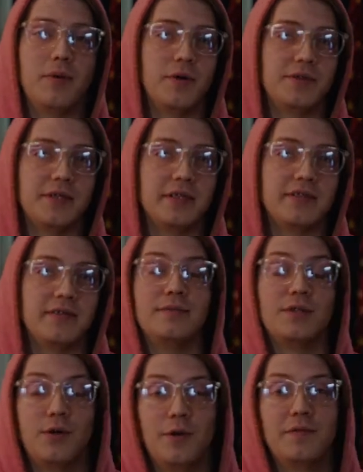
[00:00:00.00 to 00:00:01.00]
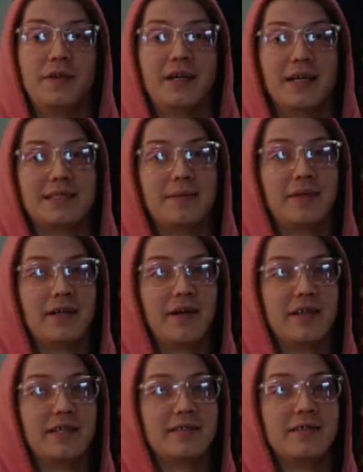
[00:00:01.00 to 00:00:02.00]
portraits. So hopefully you got something out
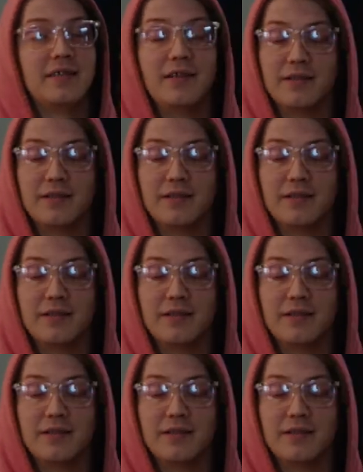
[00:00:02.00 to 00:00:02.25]
of this.